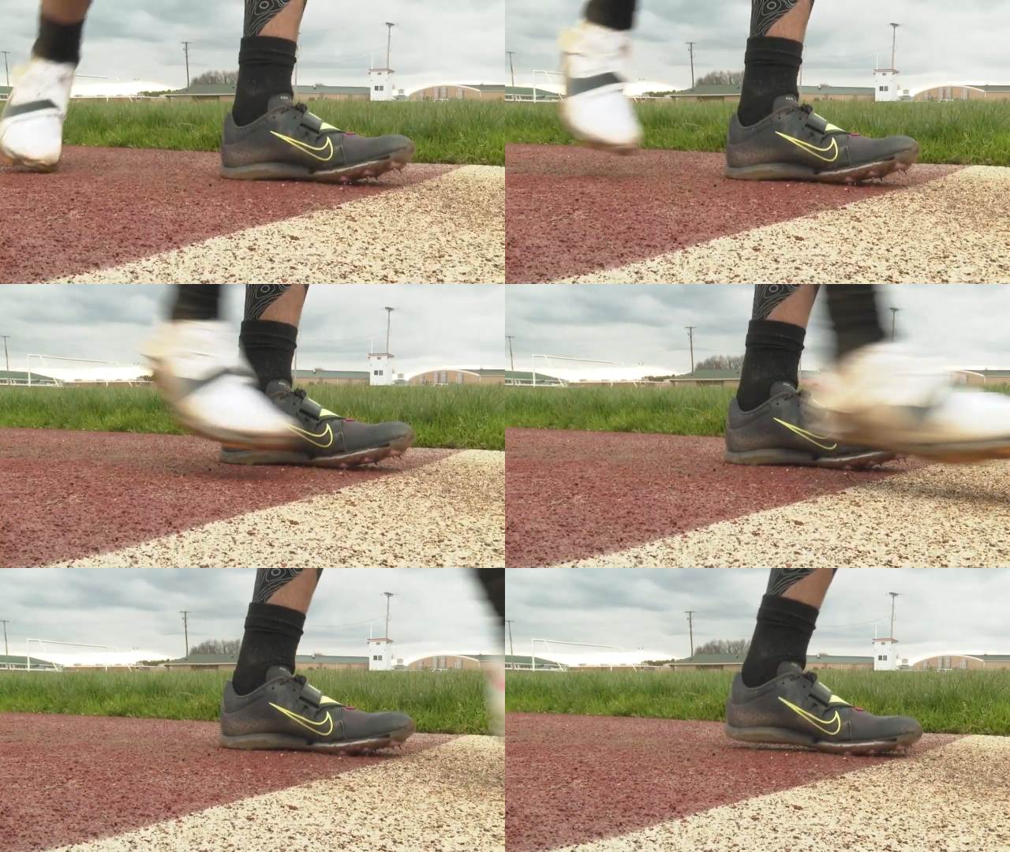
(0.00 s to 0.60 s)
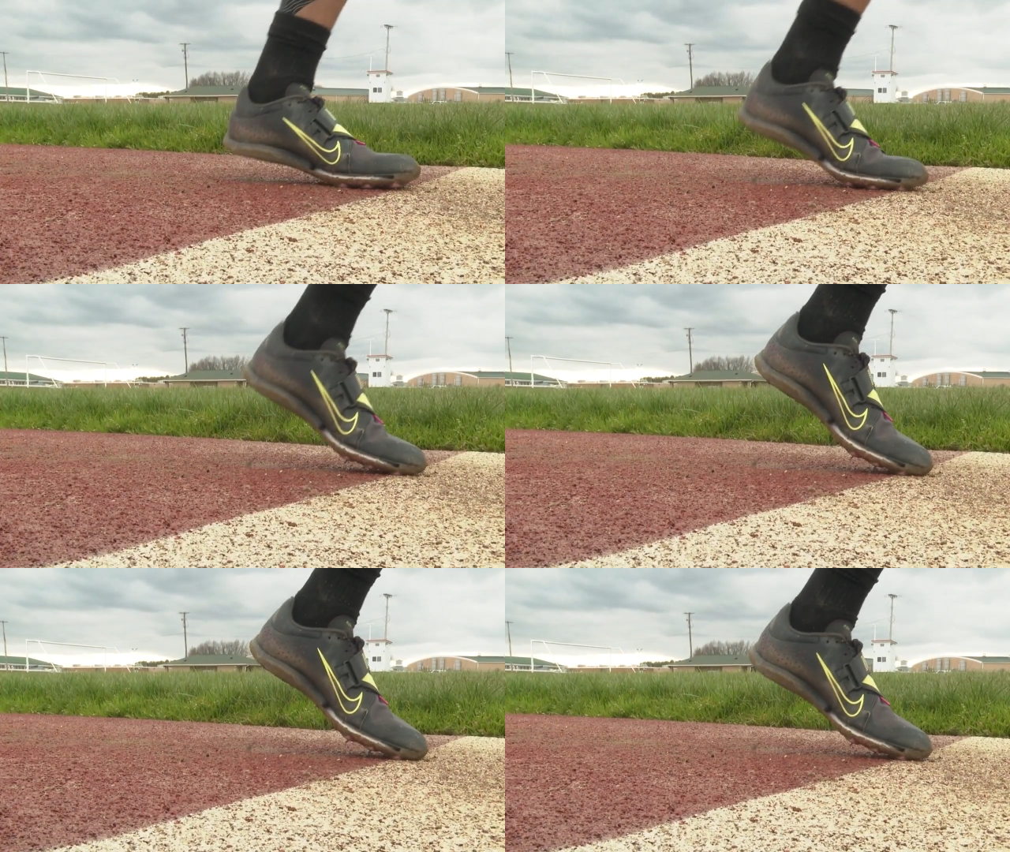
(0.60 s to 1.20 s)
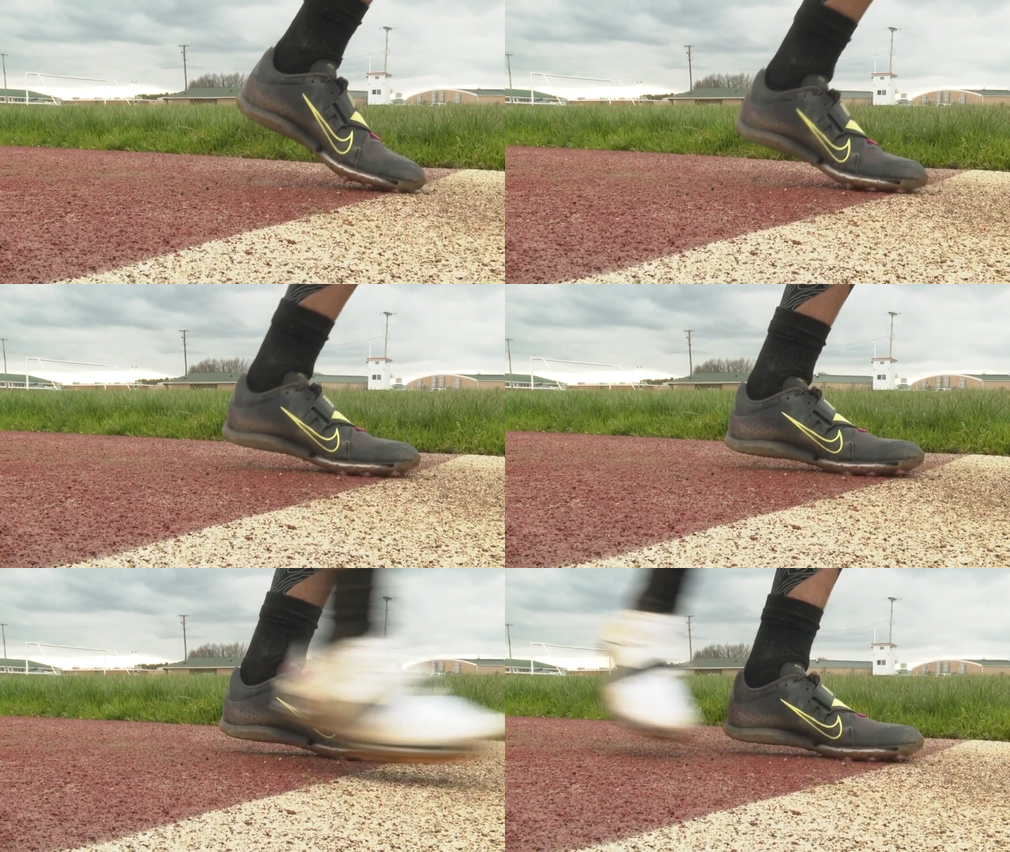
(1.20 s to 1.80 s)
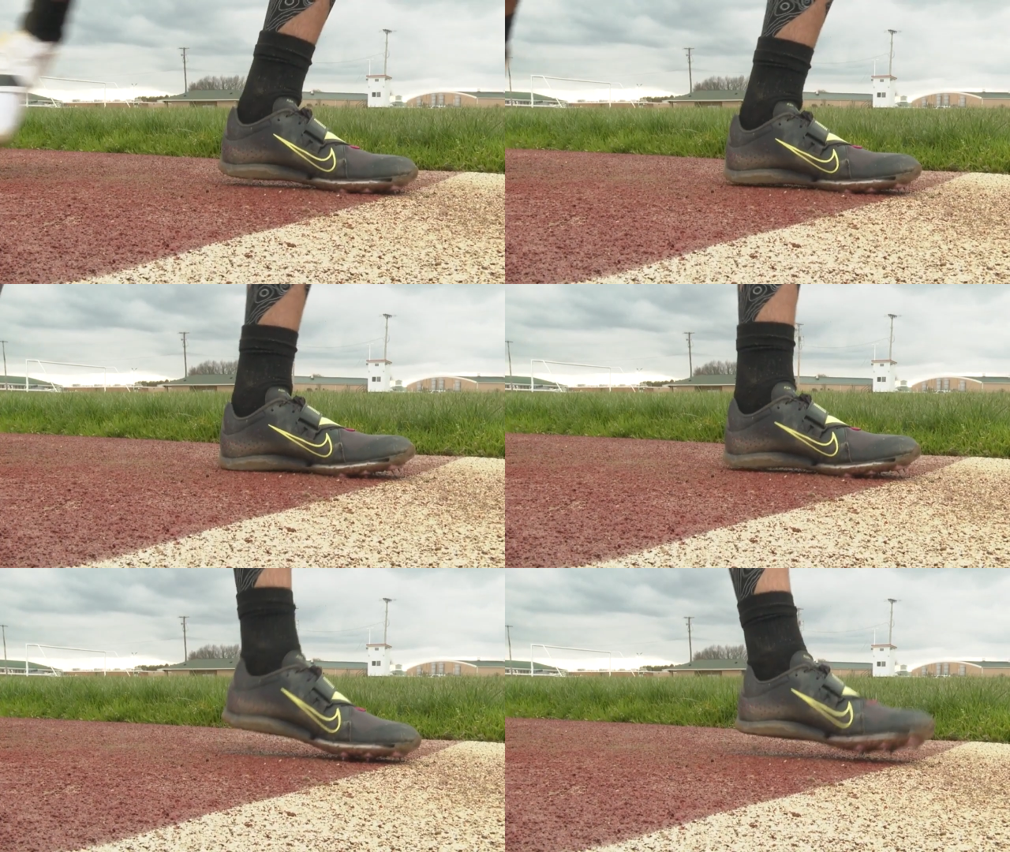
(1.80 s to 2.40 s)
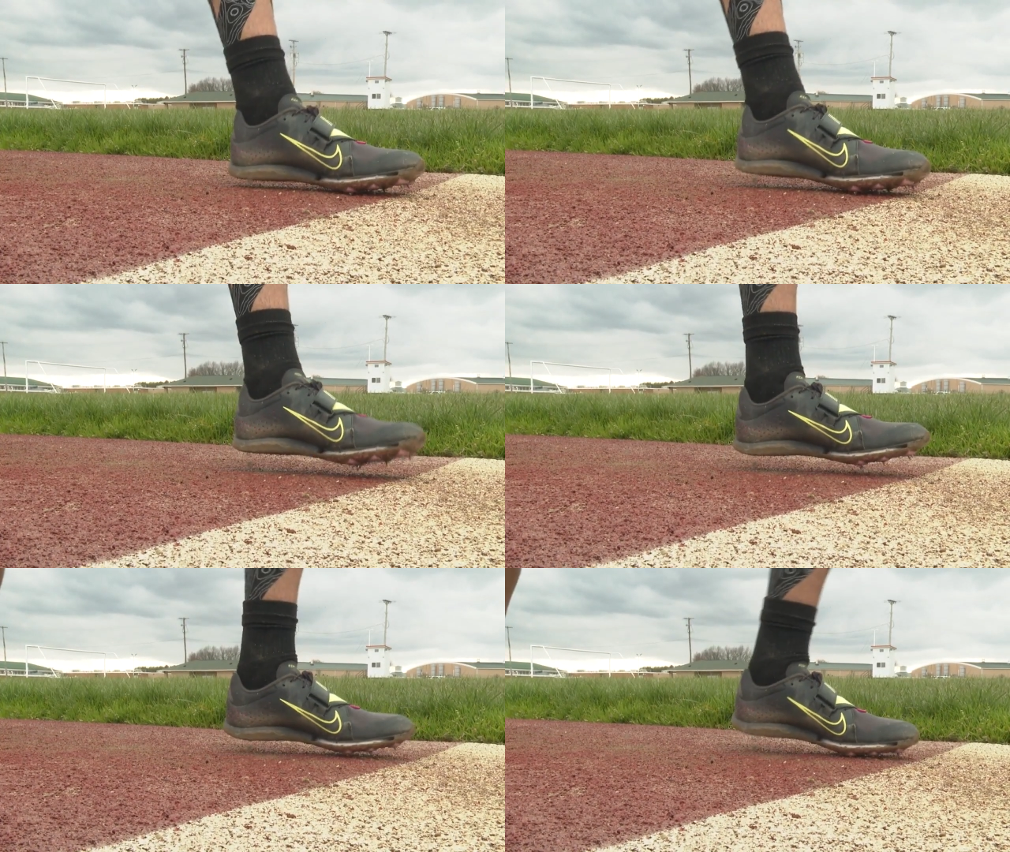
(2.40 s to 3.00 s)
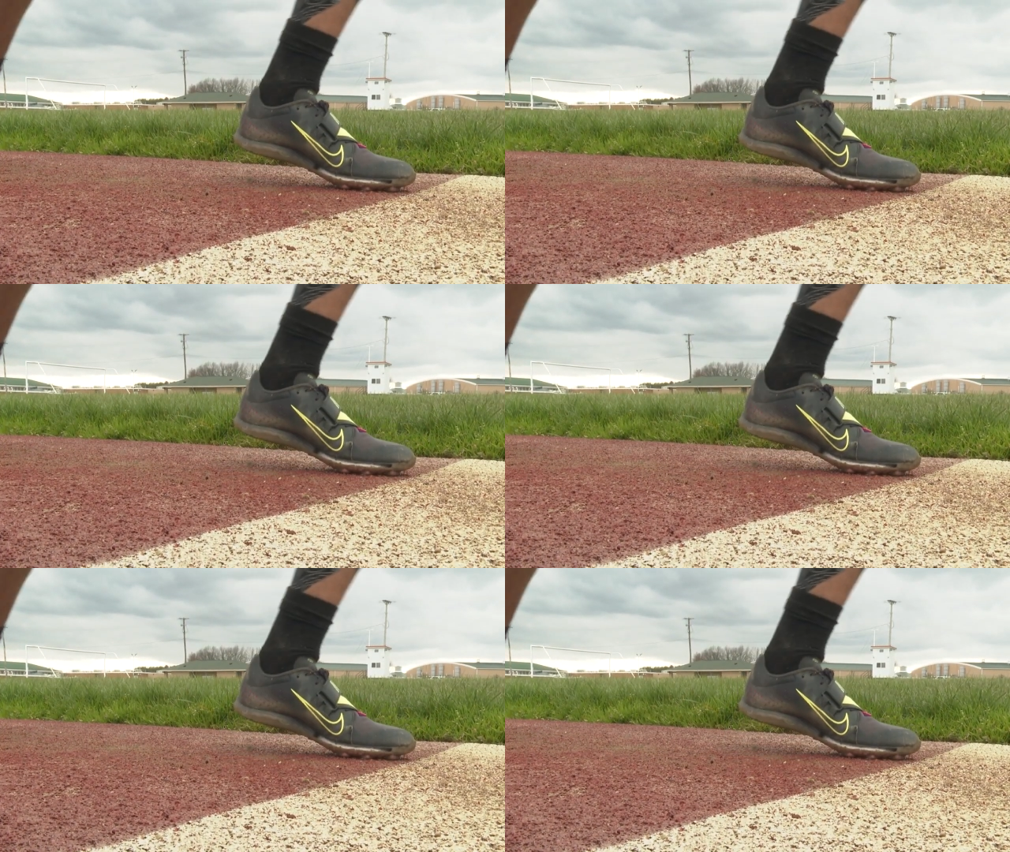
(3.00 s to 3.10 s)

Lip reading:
No face is visible, so there are no lips to read.